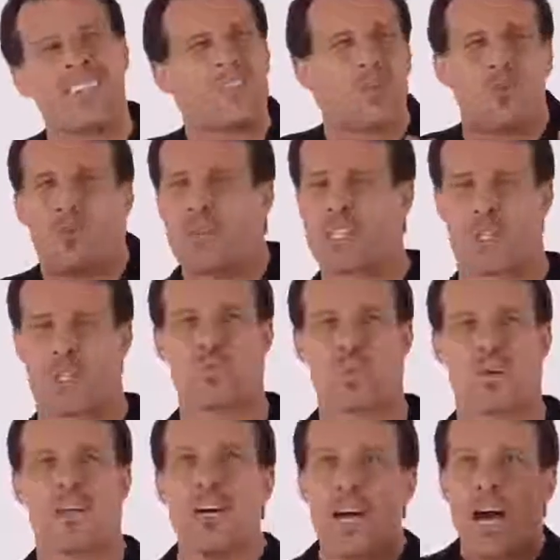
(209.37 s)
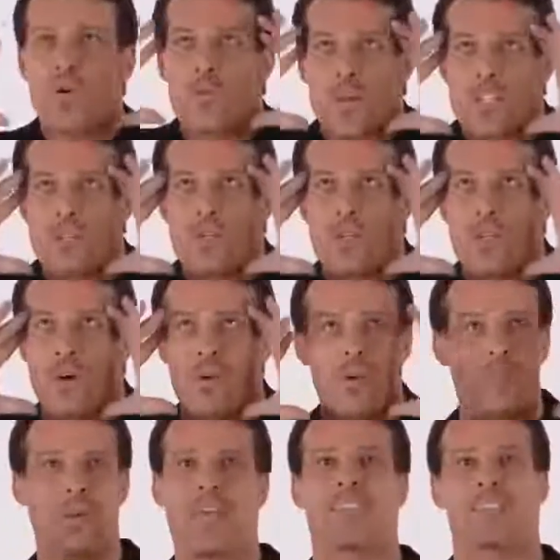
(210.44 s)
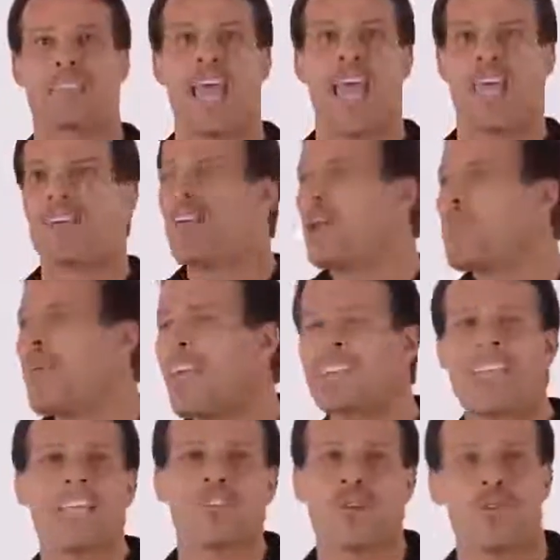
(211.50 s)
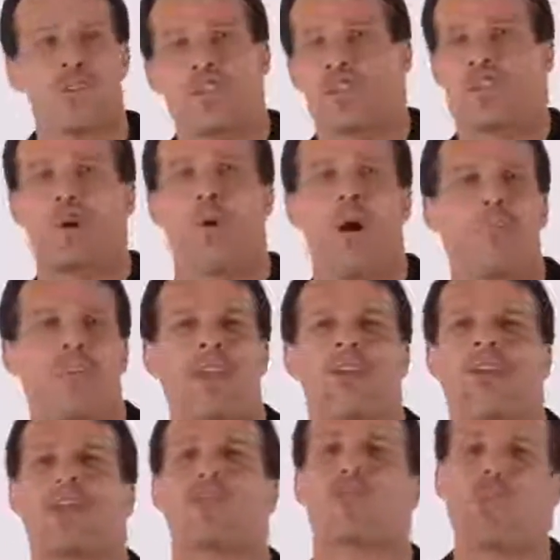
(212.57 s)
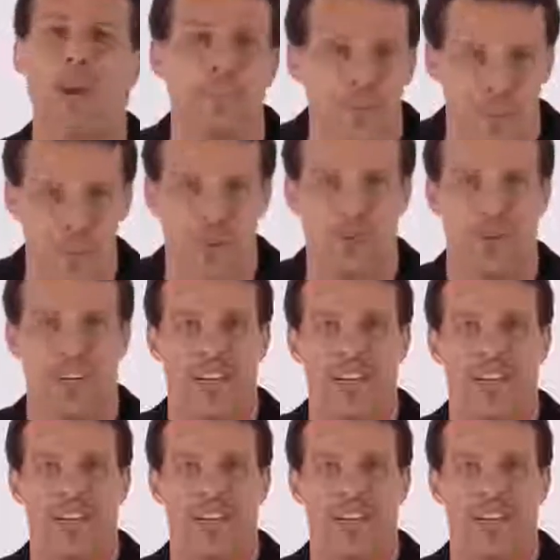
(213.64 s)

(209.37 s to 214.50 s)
It's a ritual to go into peak state. Peak states don't just show up, they don't interrupt you.